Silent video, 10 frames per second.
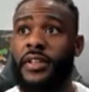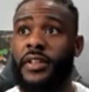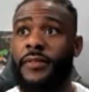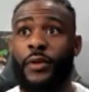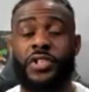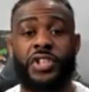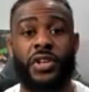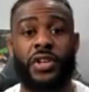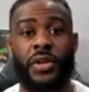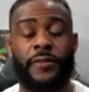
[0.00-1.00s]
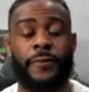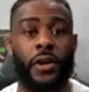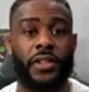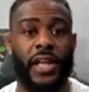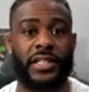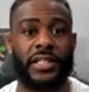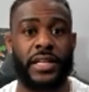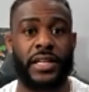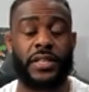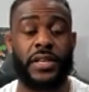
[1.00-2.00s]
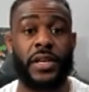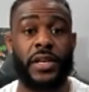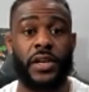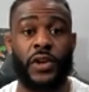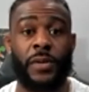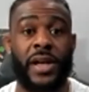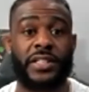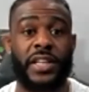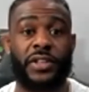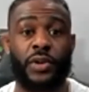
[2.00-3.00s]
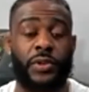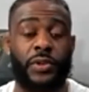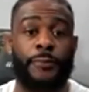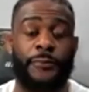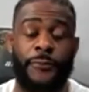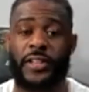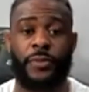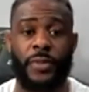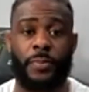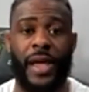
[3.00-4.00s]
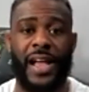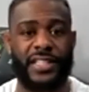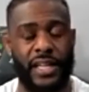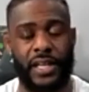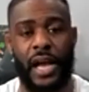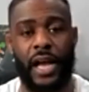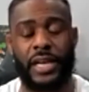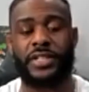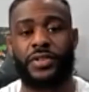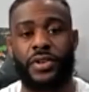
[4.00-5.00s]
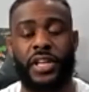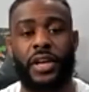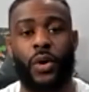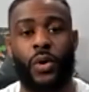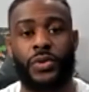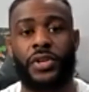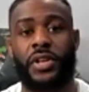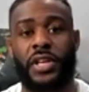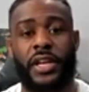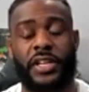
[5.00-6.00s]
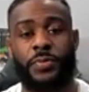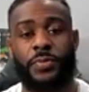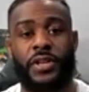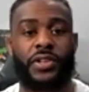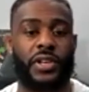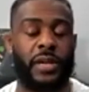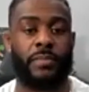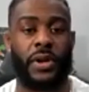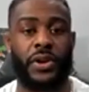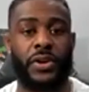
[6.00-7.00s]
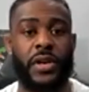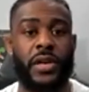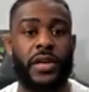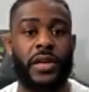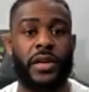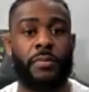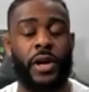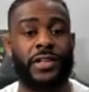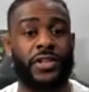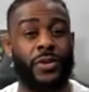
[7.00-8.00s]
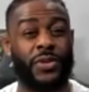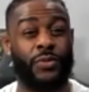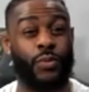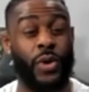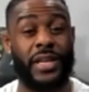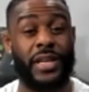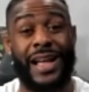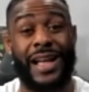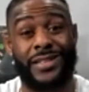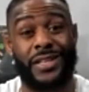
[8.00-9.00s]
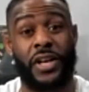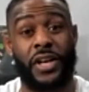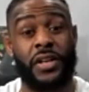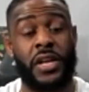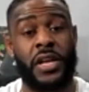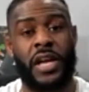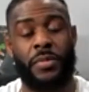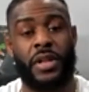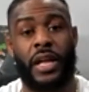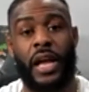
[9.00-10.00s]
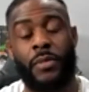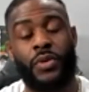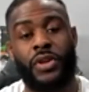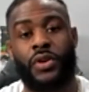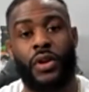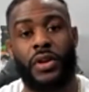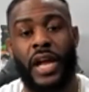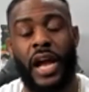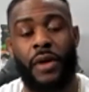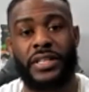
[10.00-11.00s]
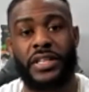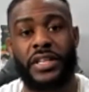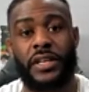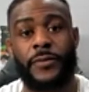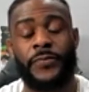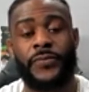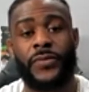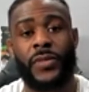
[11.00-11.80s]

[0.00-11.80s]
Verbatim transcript: Uh, he fought Chito and he flunked that test. You know, I'm not saying those are fights from the past. Like, yes, you're gonna get older, you're gonna get experience, you're gonna get better. But in terms of what he's actually done, I mean, like I'm only calling it how I see it.